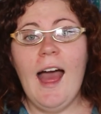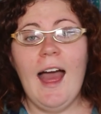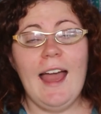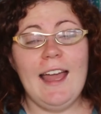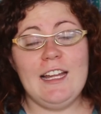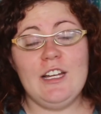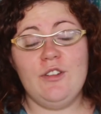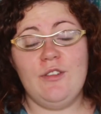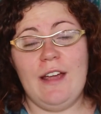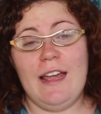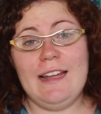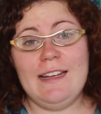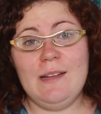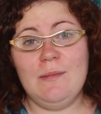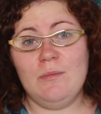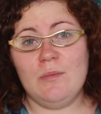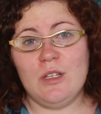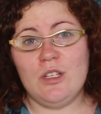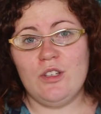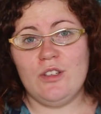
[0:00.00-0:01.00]
I had grand
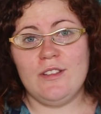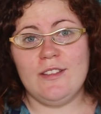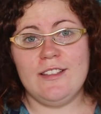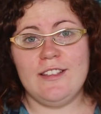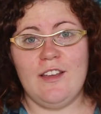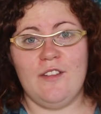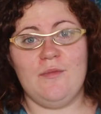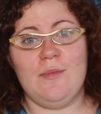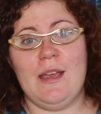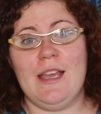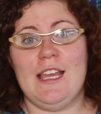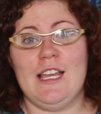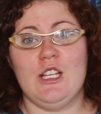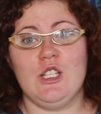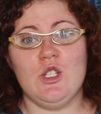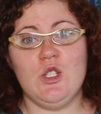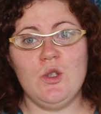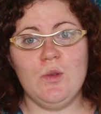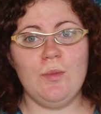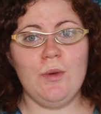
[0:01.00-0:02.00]
ambitions of making
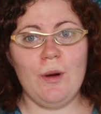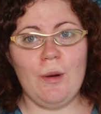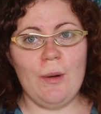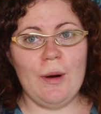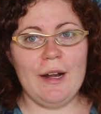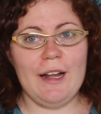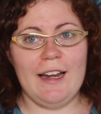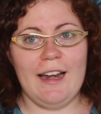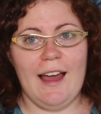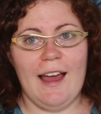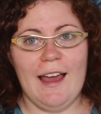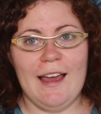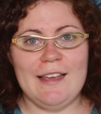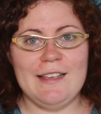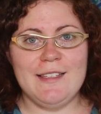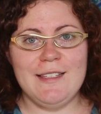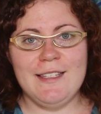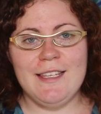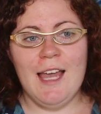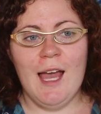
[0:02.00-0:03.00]
it super
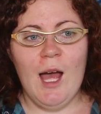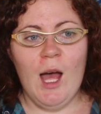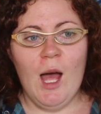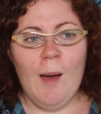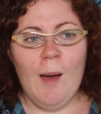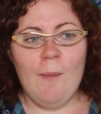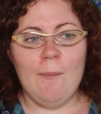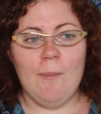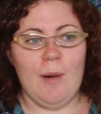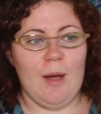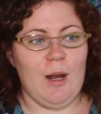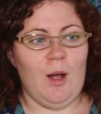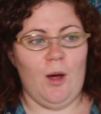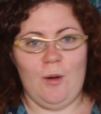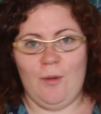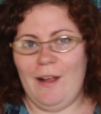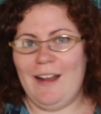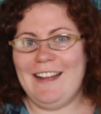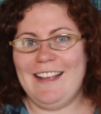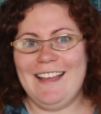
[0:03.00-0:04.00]
organized, but
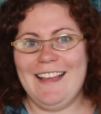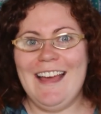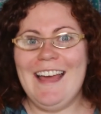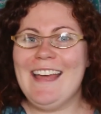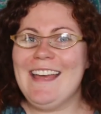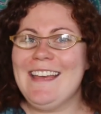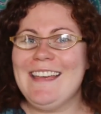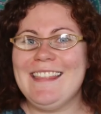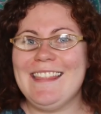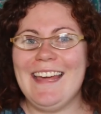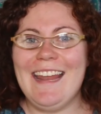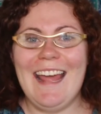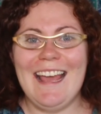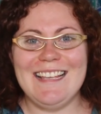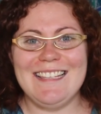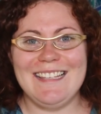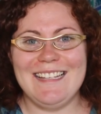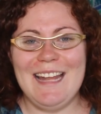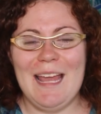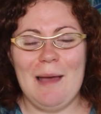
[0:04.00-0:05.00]
already that
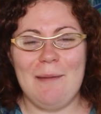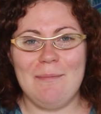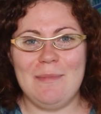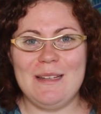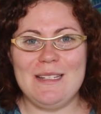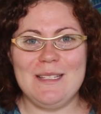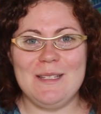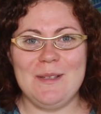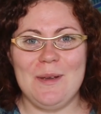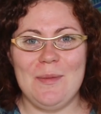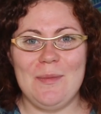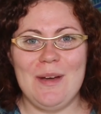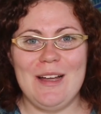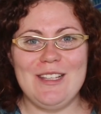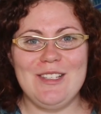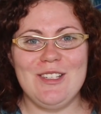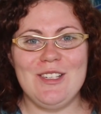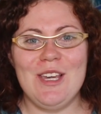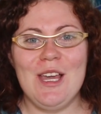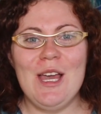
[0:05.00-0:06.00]
hasn't happened so
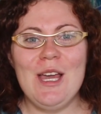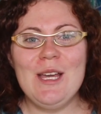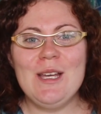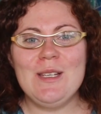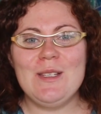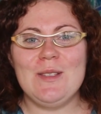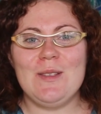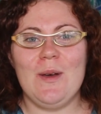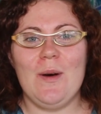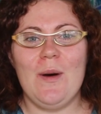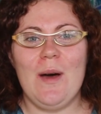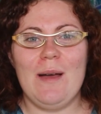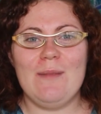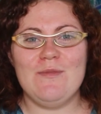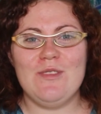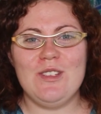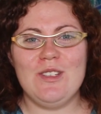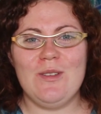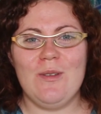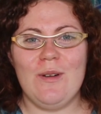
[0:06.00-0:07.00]
much. So
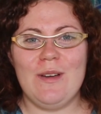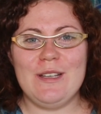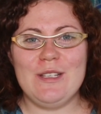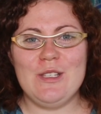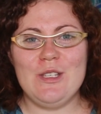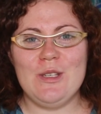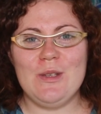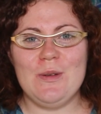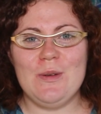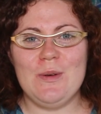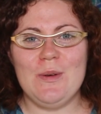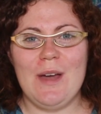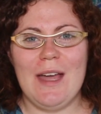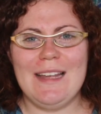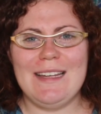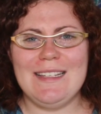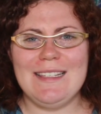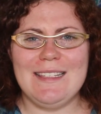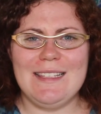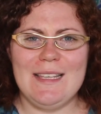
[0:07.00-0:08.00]
I'm just going to
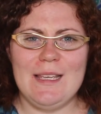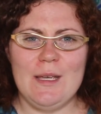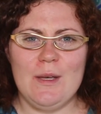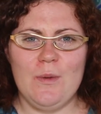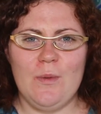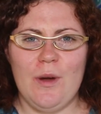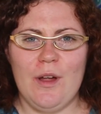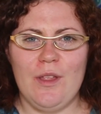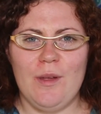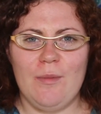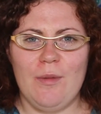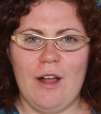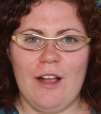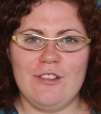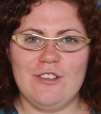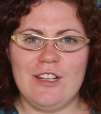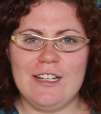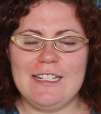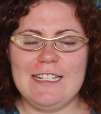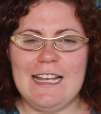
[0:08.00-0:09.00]
kind of see where the
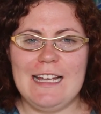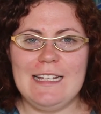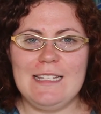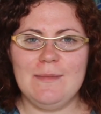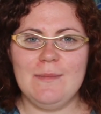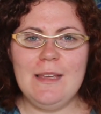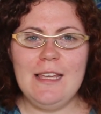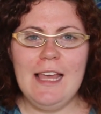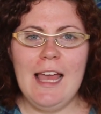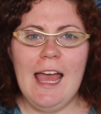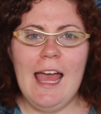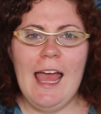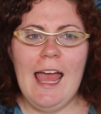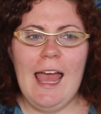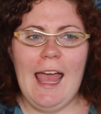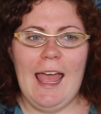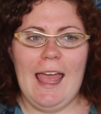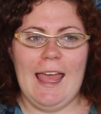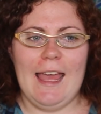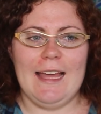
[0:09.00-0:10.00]
project takes me,
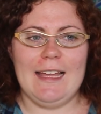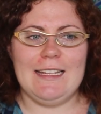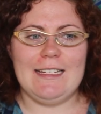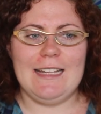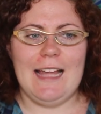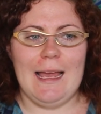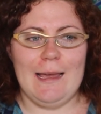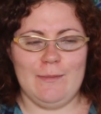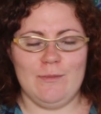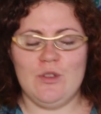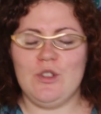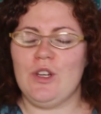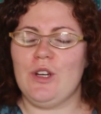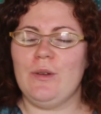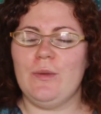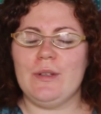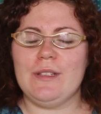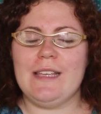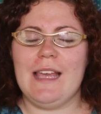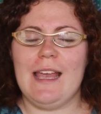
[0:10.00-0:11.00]
and I'm sure
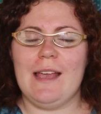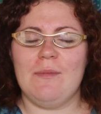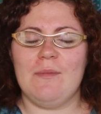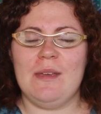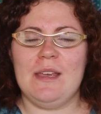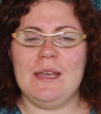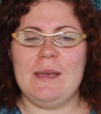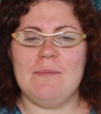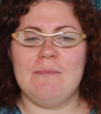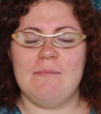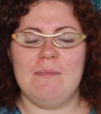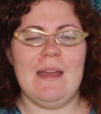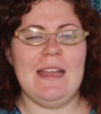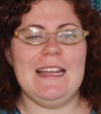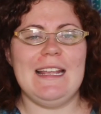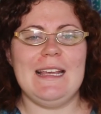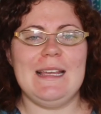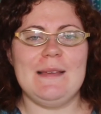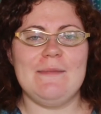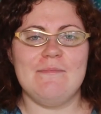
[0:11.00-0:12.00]
it will take me
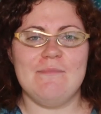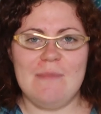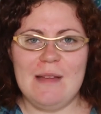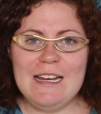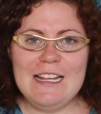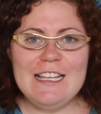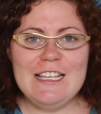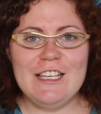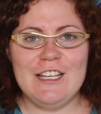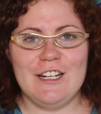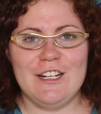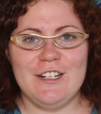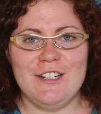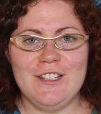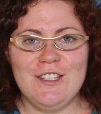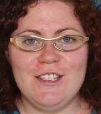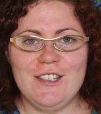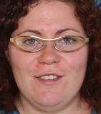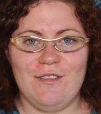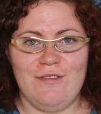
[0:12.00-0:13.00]
many, many
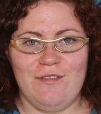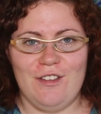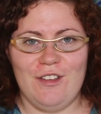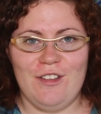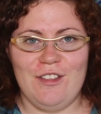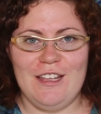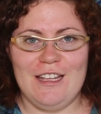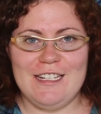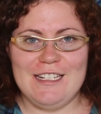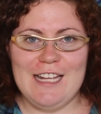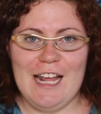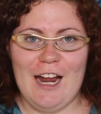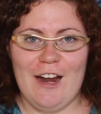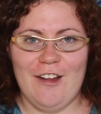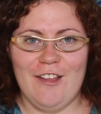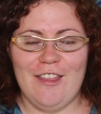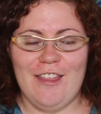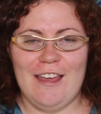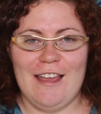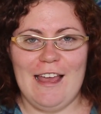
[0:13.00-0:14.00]
years to fill the
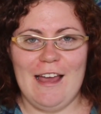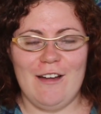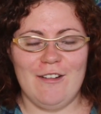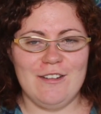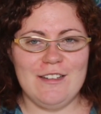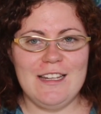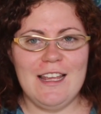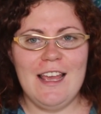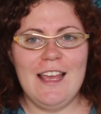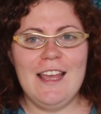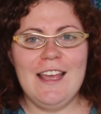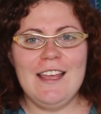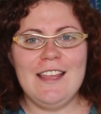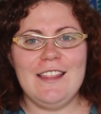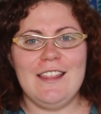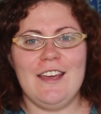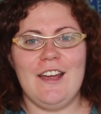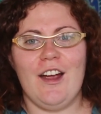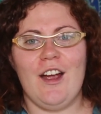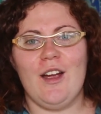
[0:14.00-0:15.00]
entire thing out.
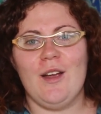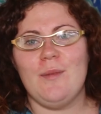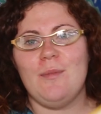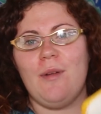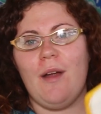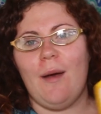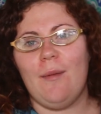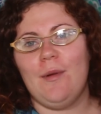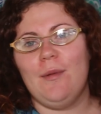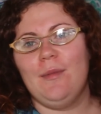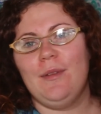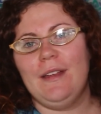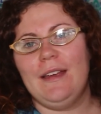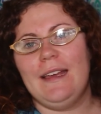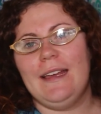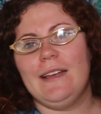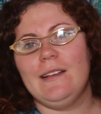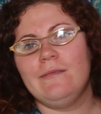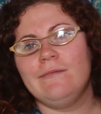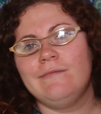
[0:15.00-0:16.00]
There are
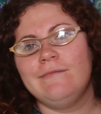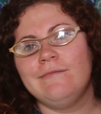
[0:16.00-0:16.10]
probably